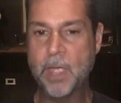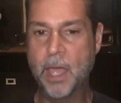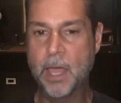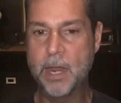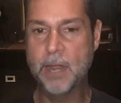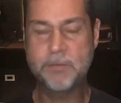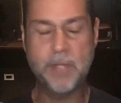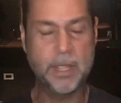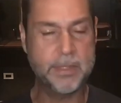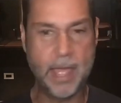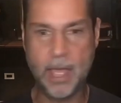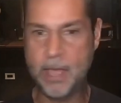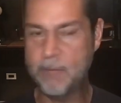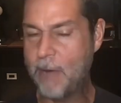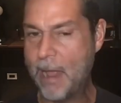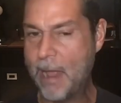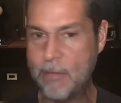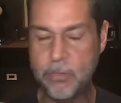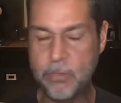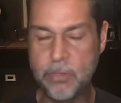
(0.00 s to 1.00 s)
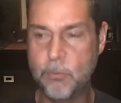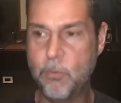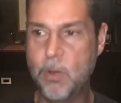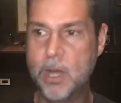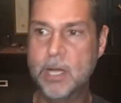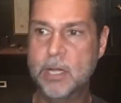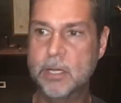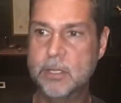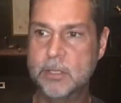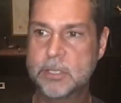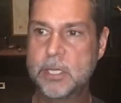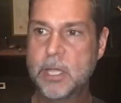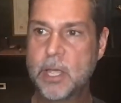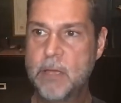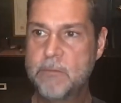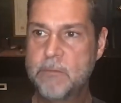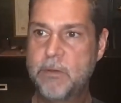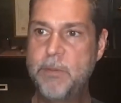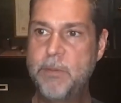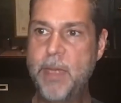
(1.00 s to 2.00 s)
And I've done that around the world
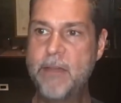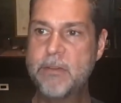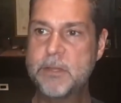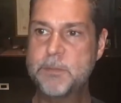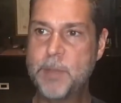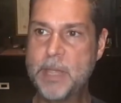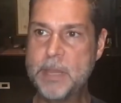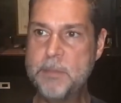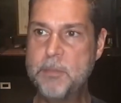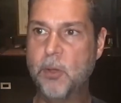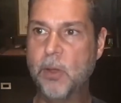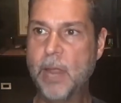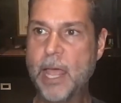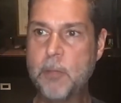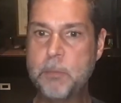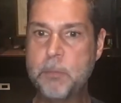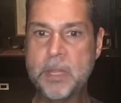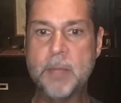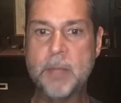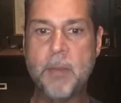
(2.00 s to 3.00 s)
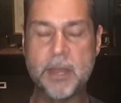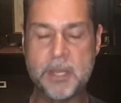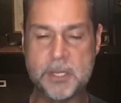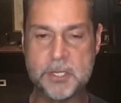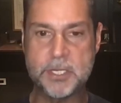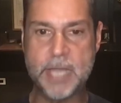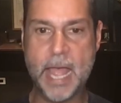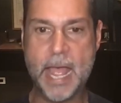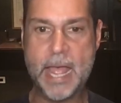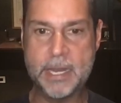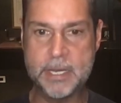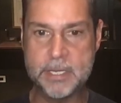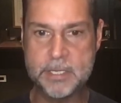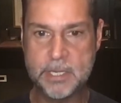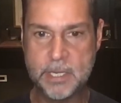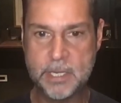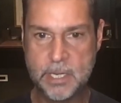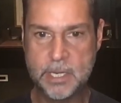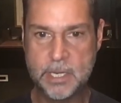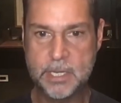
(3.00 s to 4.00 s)
for various people, helping them understand,
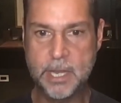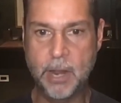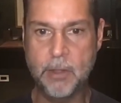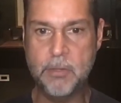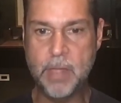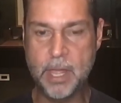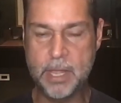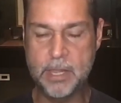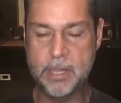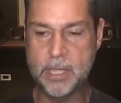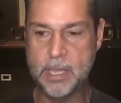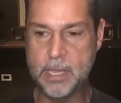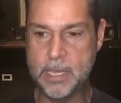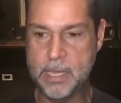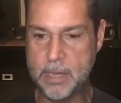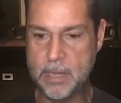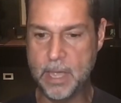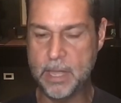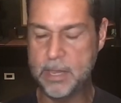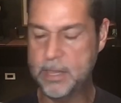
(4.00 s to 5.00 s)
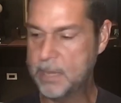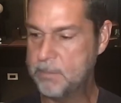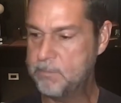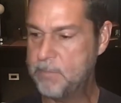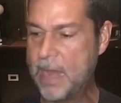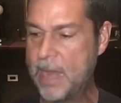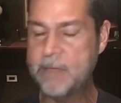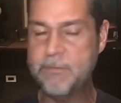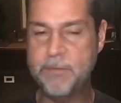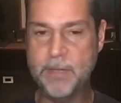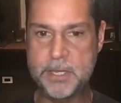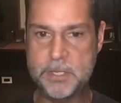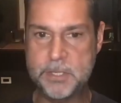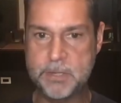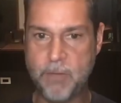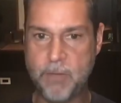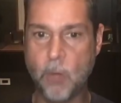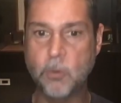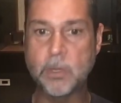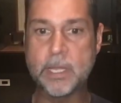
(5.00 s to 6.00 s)
you know, the benefits
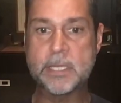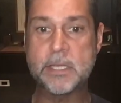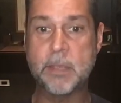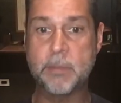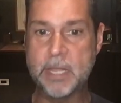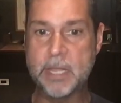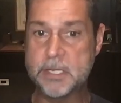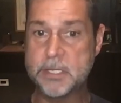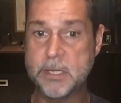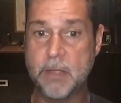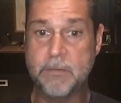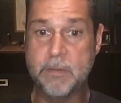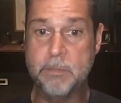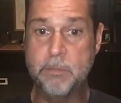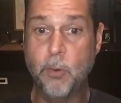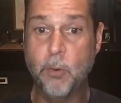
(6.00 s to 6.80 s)
of holding some of this stuff in